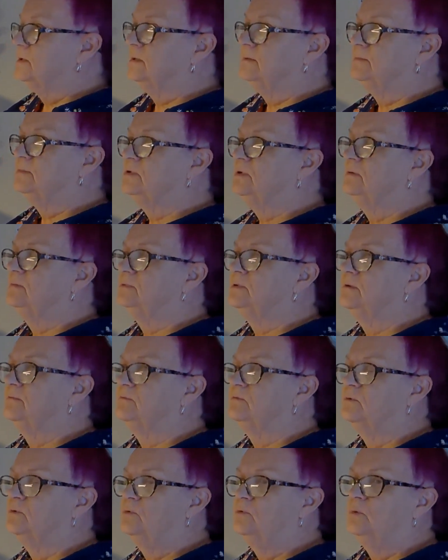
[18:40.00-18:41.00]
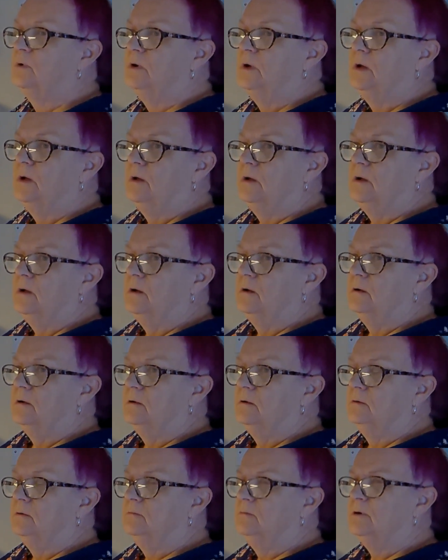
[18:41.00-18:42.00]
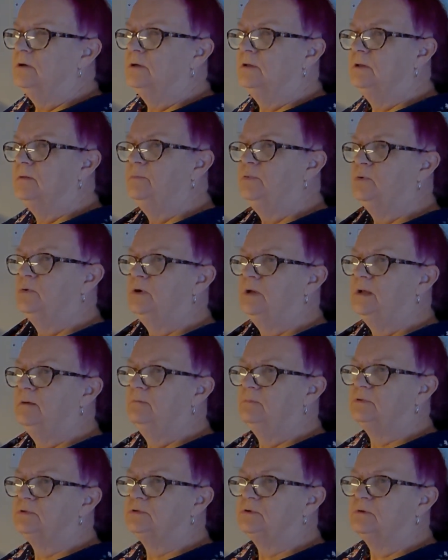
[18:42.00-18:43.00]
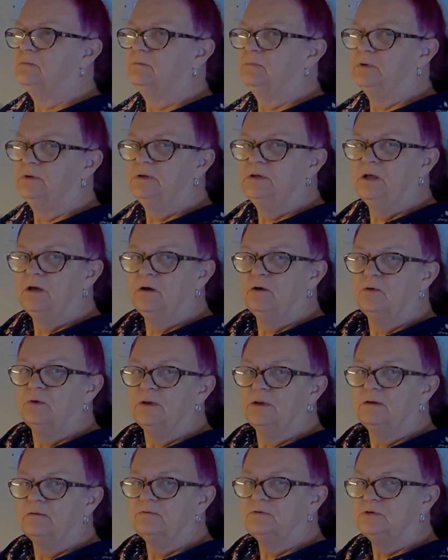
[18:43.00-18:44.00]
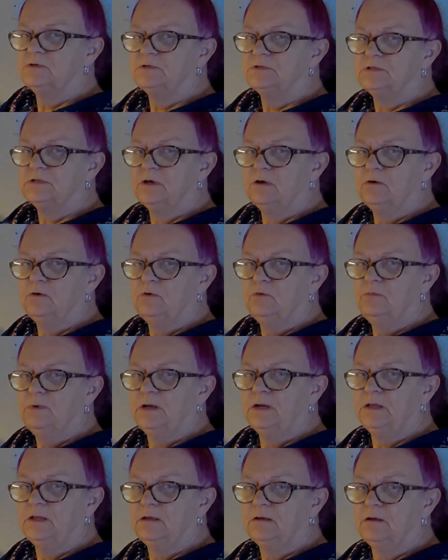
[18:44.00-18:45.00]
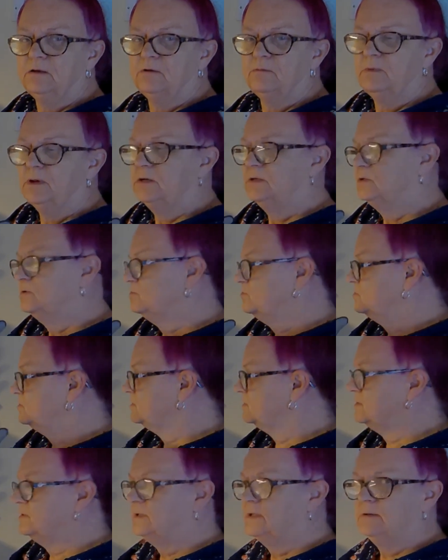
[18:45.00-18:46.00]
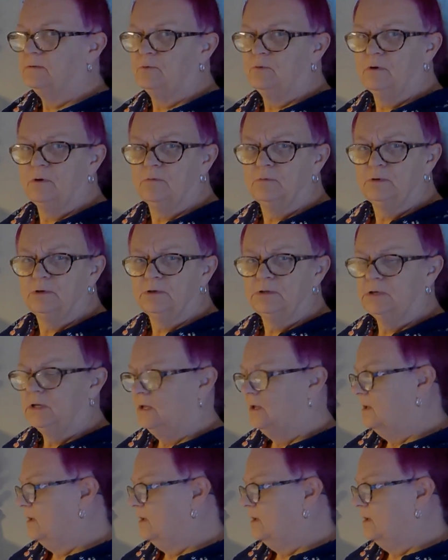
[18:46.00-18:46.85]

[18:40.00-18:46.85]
Sometimes I thought, why do they put numbers on? But no, it gives you so many incrementals. Is that the right word?